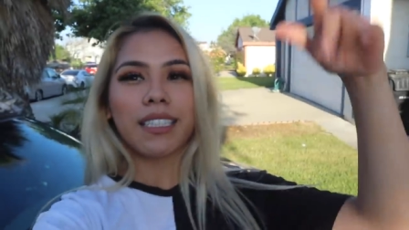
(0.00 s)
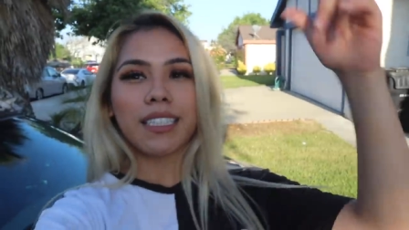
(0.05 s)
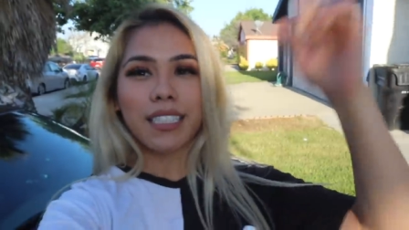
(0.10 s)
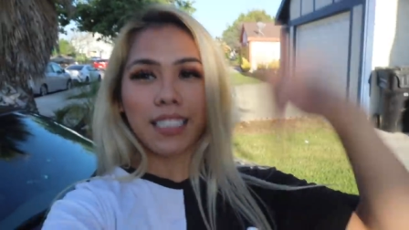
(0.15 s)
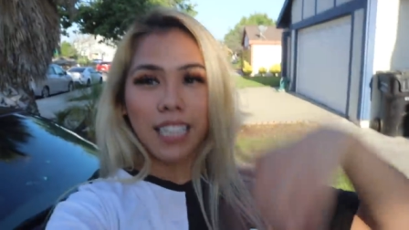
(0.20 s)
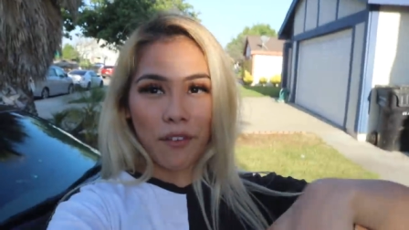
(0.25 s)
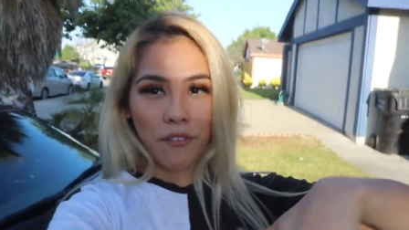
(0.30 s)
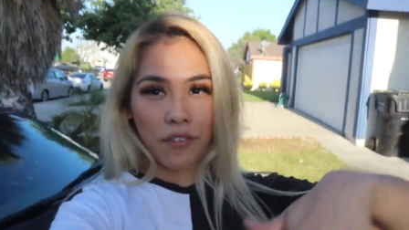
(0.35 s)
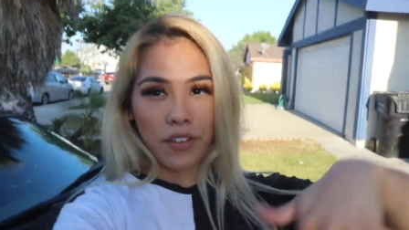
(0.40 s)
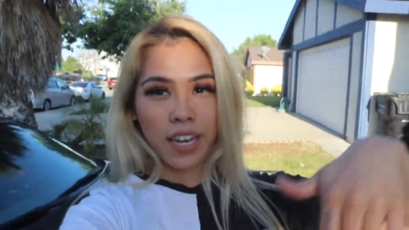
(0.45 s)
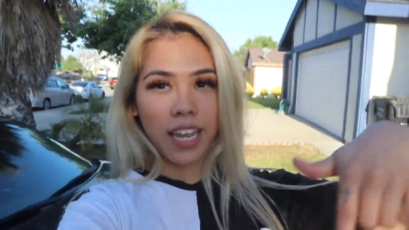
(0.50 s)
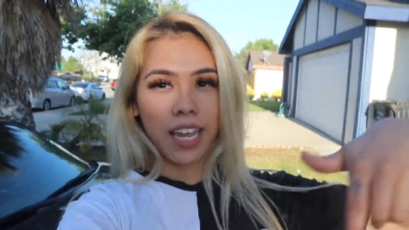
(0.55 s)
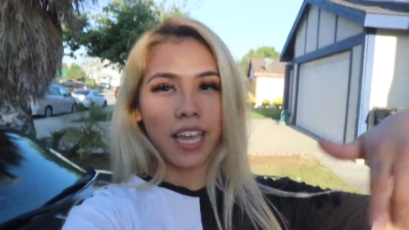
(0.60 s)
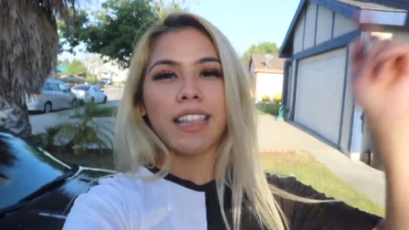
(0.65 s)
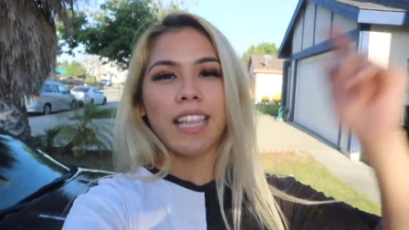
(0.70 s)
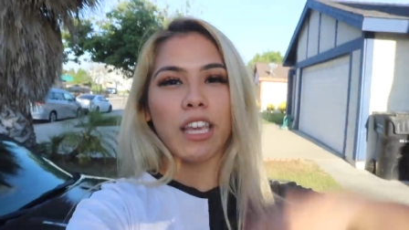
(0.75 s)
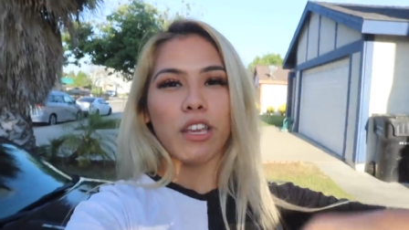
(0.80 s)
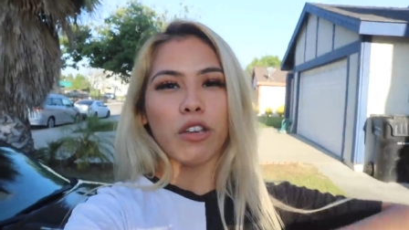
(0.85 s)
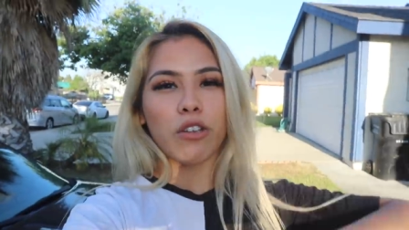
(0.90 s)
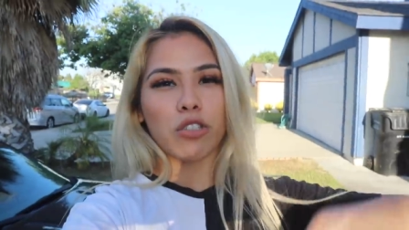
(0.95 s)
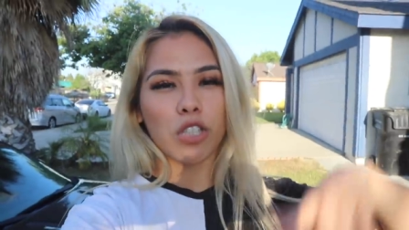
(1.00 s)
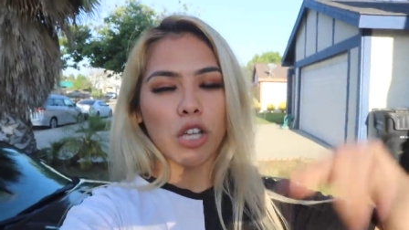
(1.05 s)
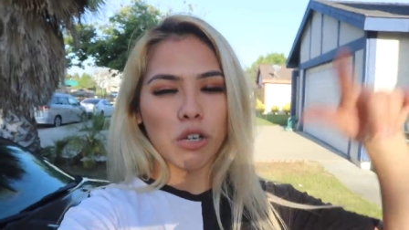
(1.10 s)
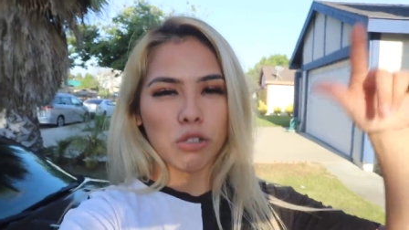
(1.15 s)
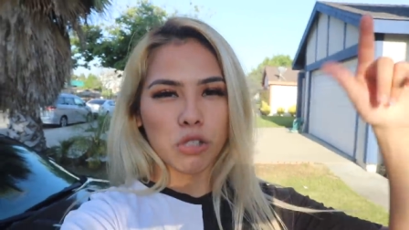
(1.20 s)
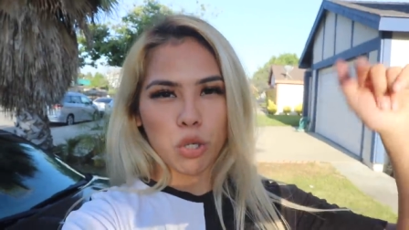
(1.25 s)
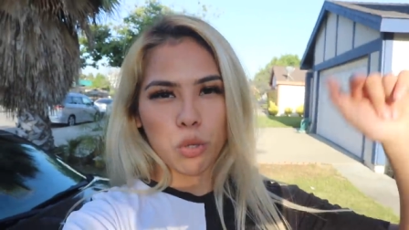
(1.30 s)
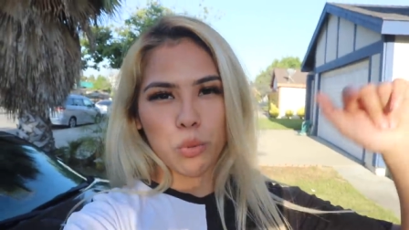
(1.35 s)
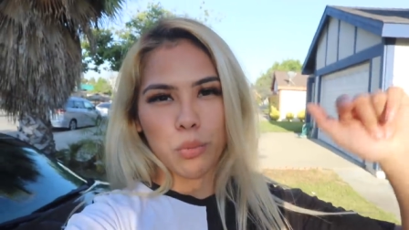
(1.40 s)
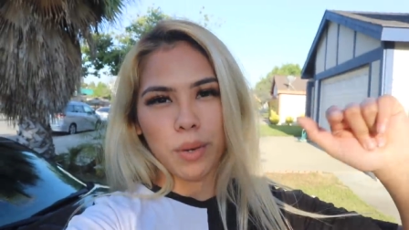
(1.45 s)
Stephanie. Thank you so,
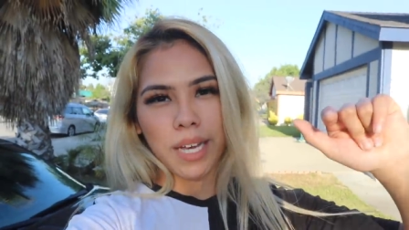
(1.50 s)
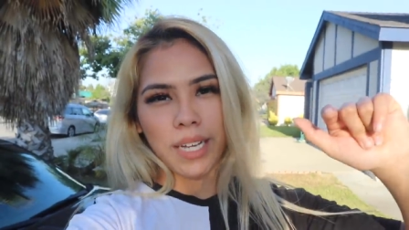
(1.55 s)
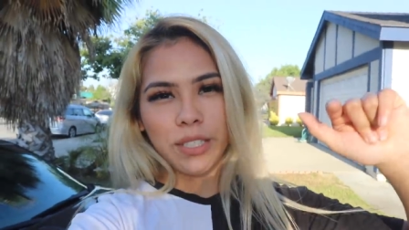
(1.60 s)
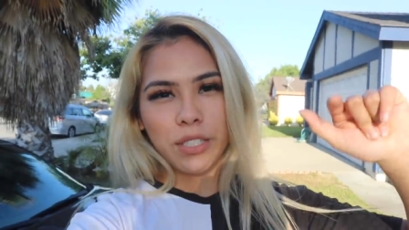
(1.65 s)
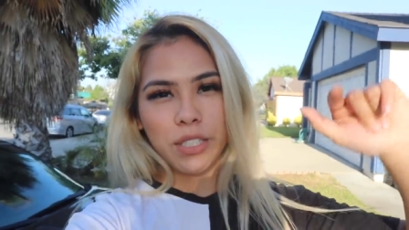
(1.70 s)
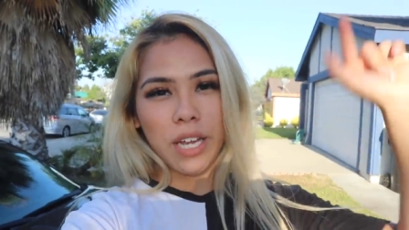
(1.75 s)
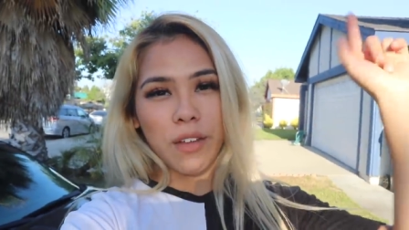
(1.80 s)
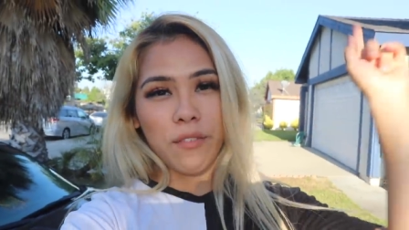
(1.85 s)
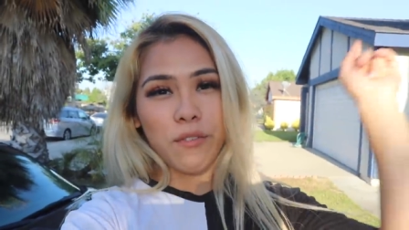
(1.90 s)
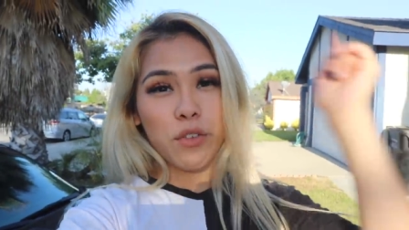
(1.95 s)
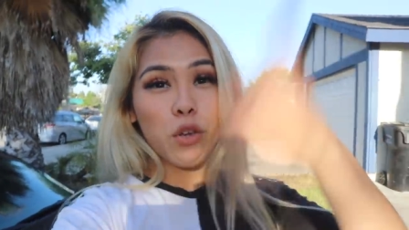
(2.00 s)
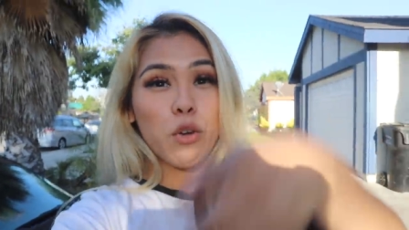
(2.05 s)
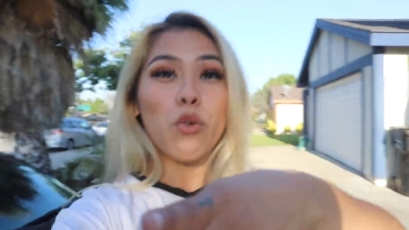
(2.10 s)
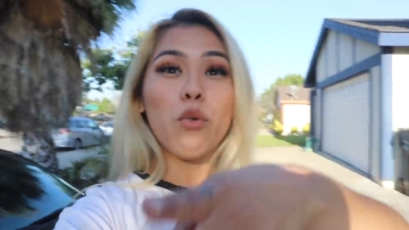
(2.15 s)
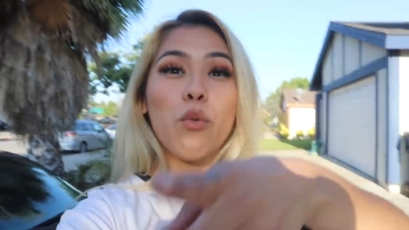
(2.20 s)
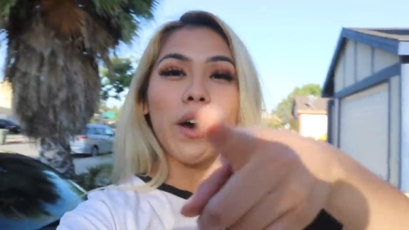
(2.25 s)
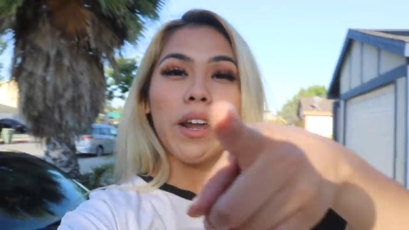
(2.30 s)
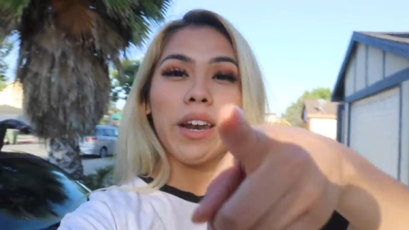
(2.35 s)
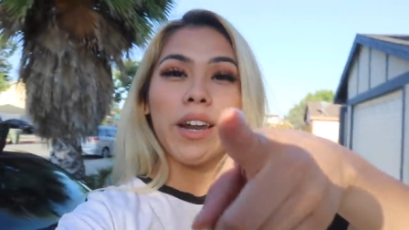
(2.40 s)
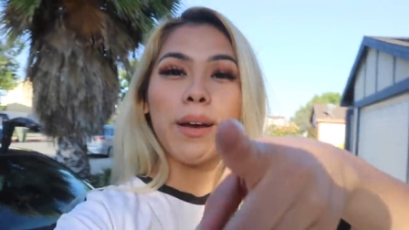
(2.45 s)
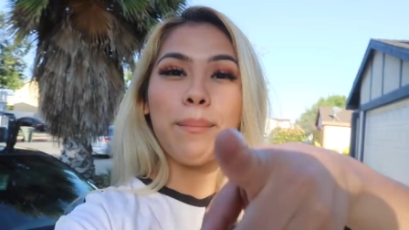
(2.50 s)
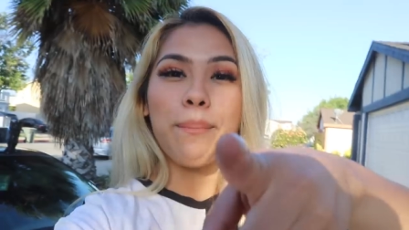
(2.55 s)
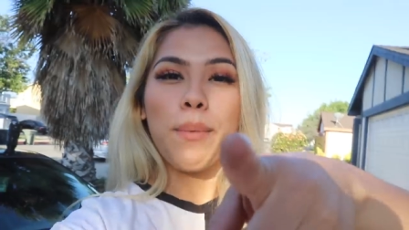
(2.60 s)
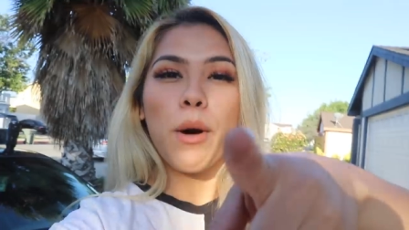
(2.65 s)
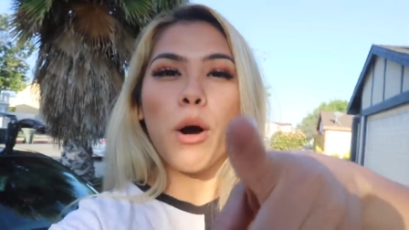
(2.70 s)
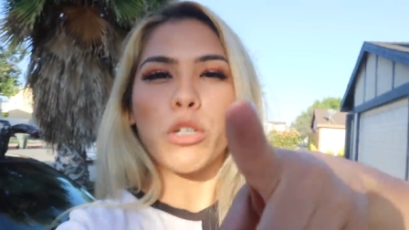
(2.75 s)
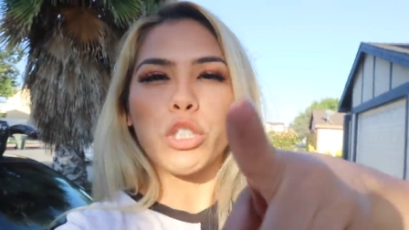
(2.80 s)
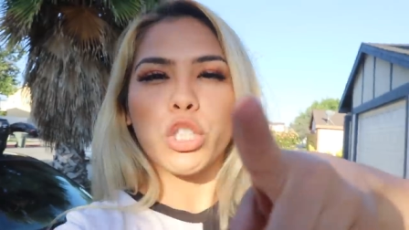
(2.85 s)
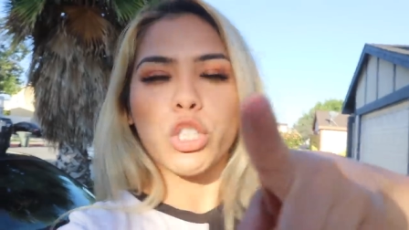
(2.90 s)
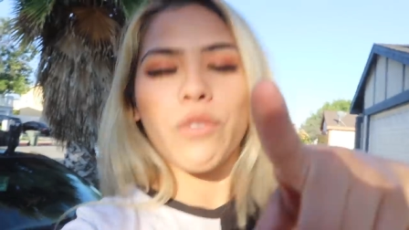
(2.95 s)
so much. If you want a
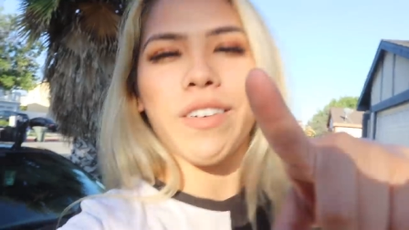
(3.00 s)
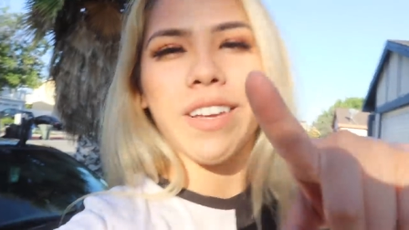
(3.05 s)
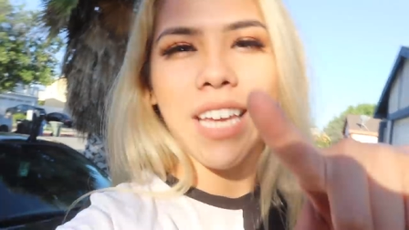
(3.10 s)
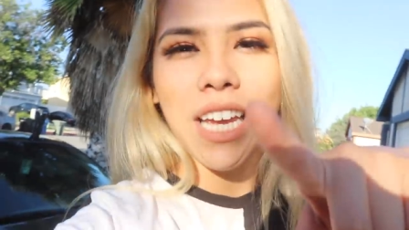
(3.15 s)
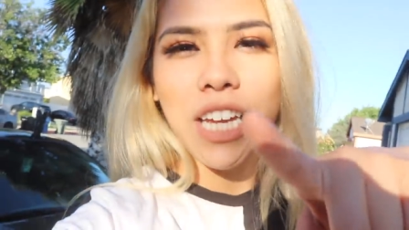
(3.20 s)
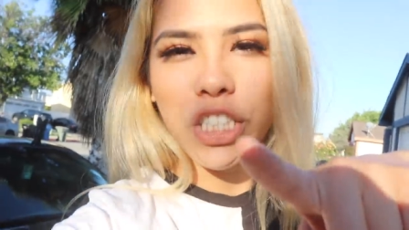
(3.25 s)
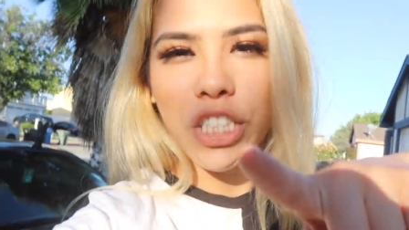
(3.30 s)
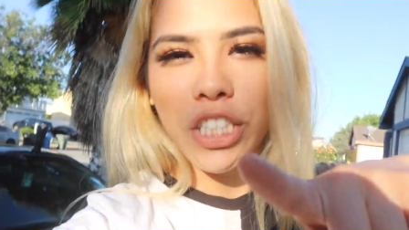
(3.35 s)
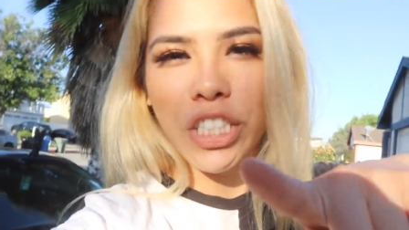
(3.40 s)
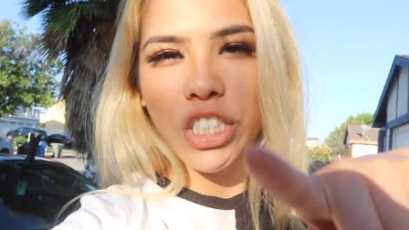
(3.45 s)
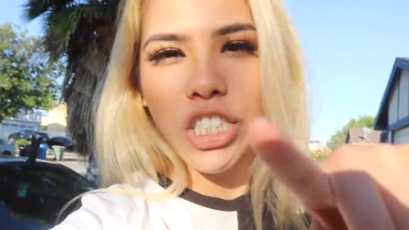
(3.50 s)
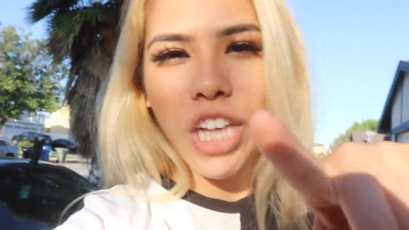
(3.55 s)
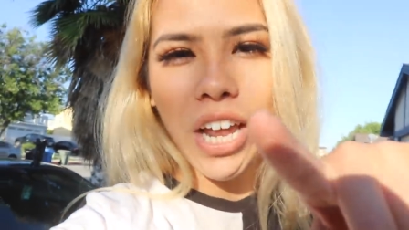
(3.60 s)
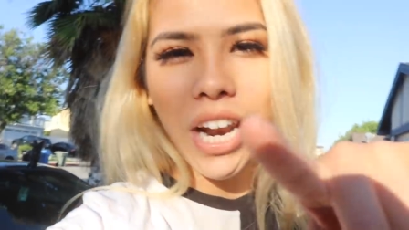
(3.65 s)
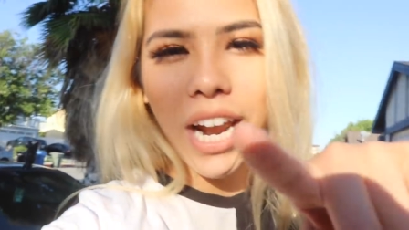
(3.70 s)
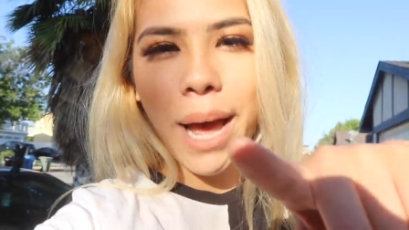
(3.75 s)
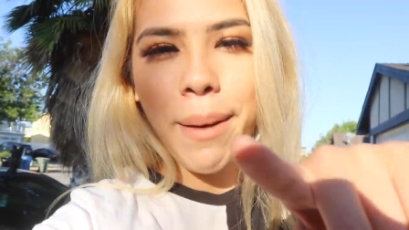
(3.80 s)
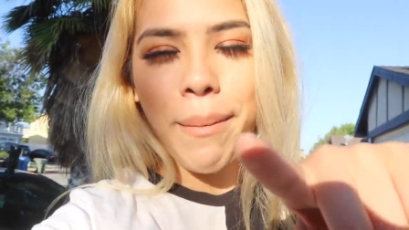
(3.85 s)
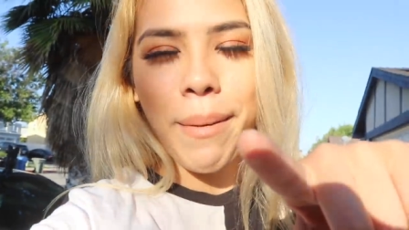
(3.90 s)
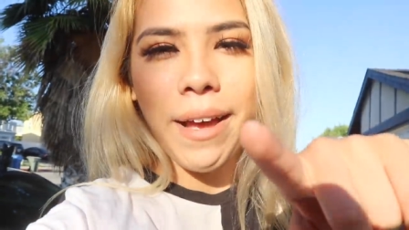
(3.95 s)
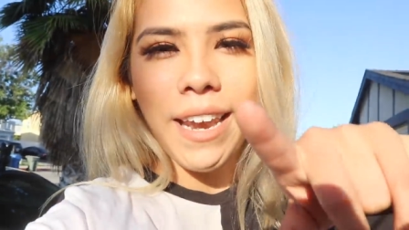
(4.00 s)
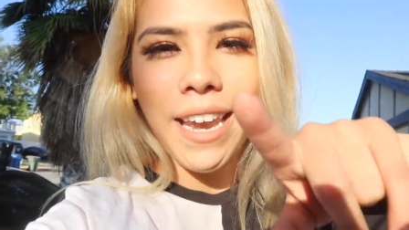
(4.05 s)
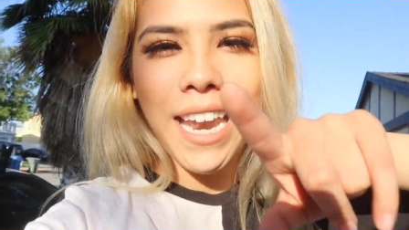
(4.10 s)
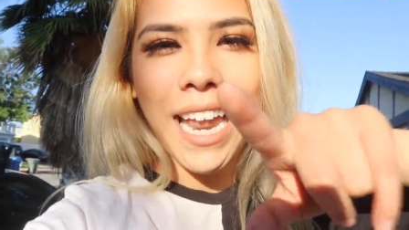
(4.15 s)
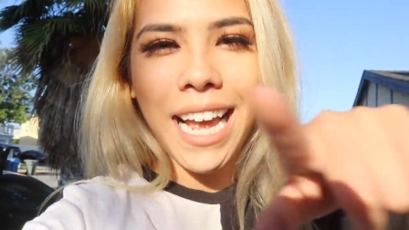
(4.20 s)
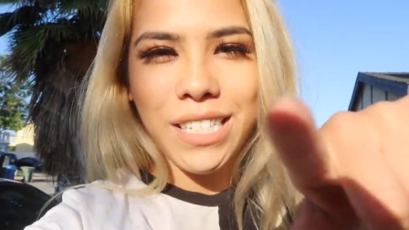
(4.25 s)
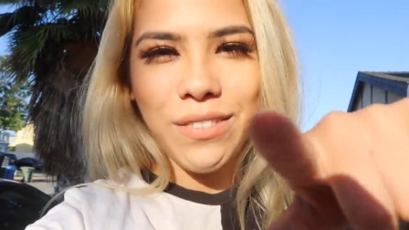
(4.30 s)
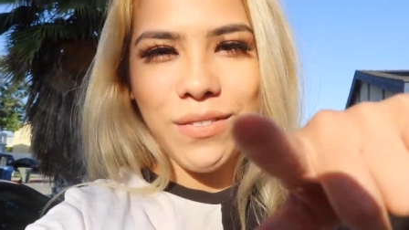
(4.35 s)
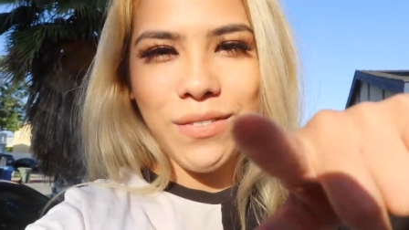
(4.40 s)
post notification shout out at my next